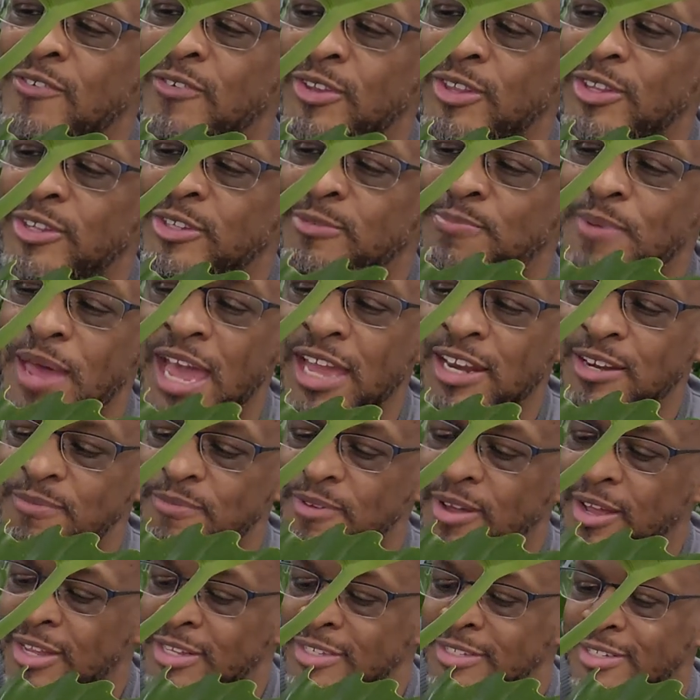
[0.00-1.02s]
the sphagnum
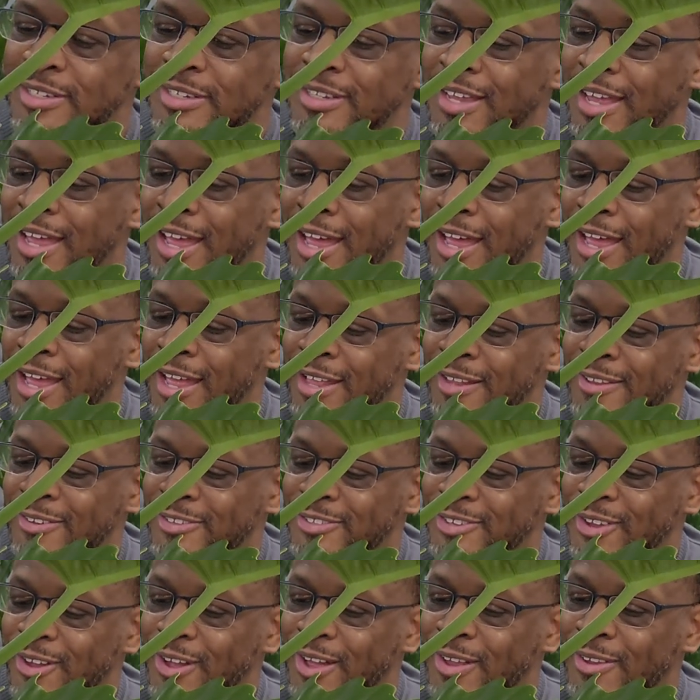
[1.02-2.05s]
moss.
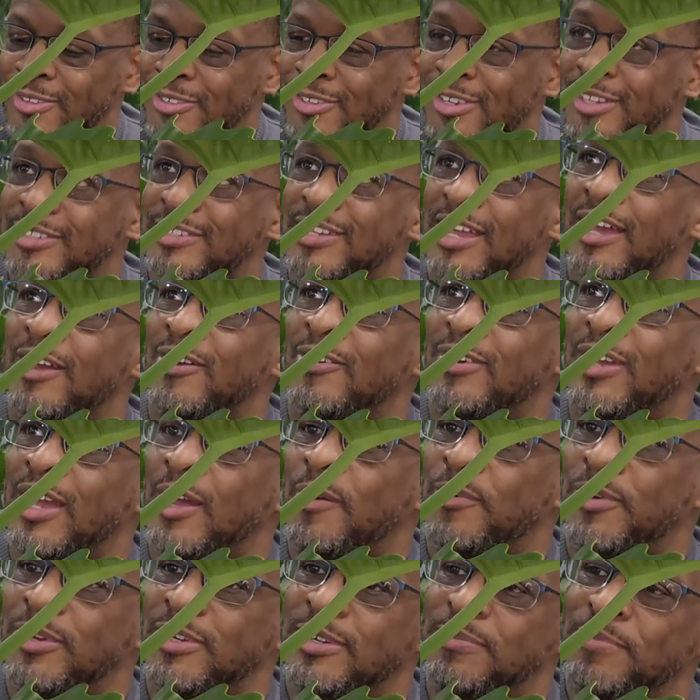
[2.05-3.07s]
So I was just like, okay,
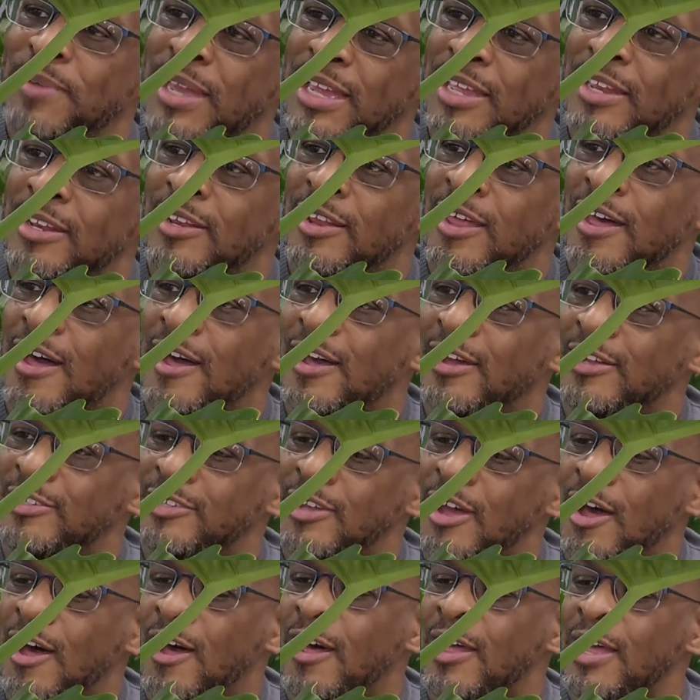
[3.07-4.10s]
we'll make it long,
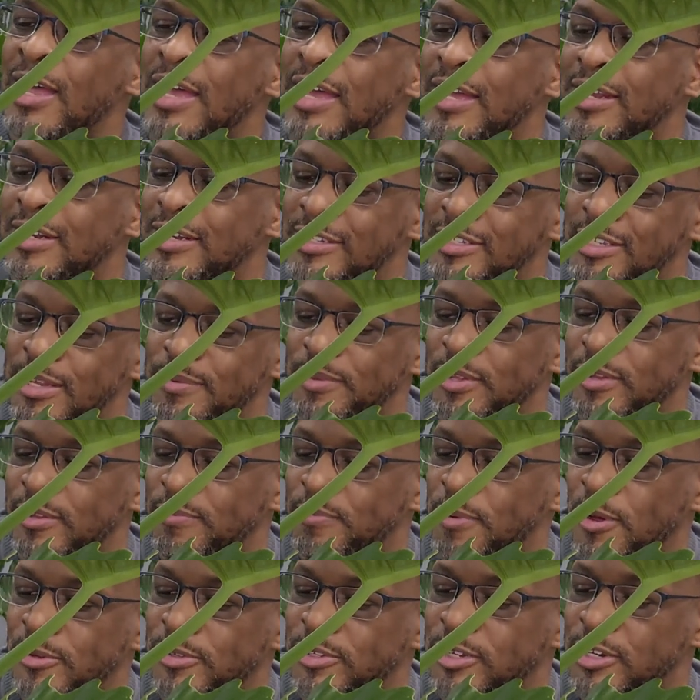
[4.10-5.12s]
tall, just something
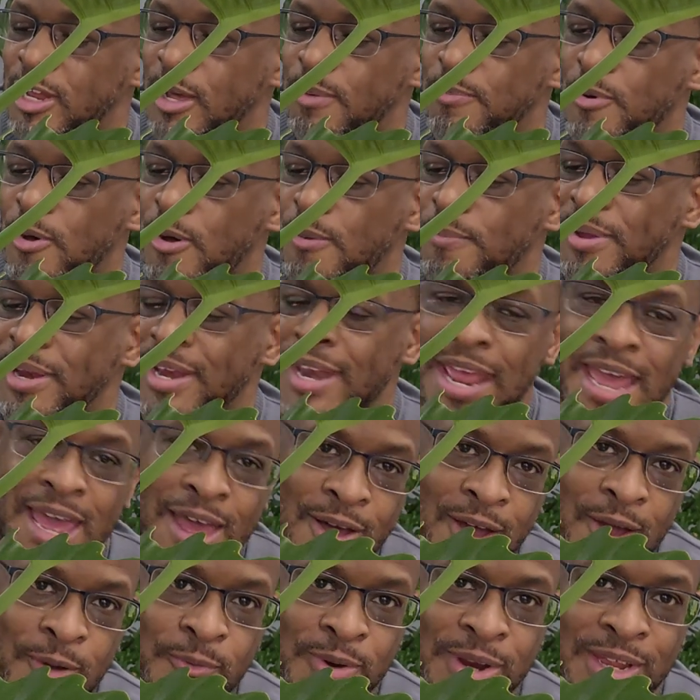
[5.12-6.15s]
to post it up on. But
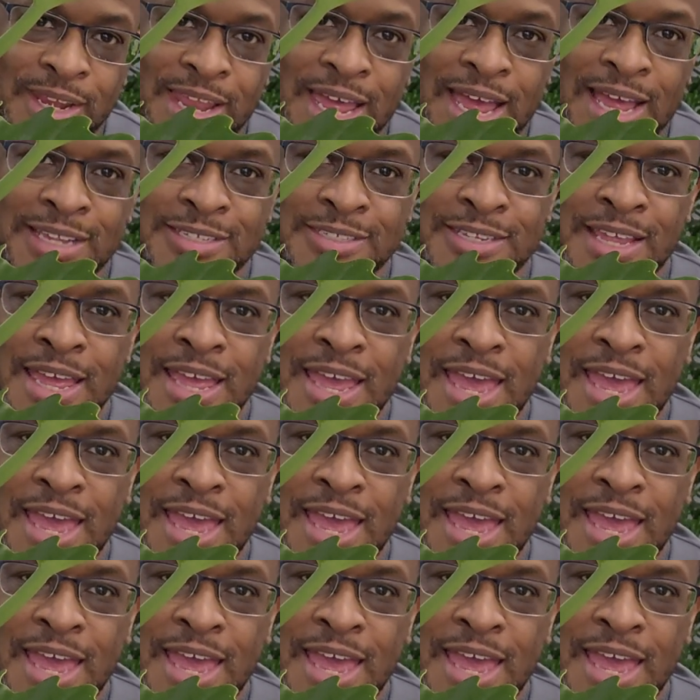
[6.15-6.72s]
now I realized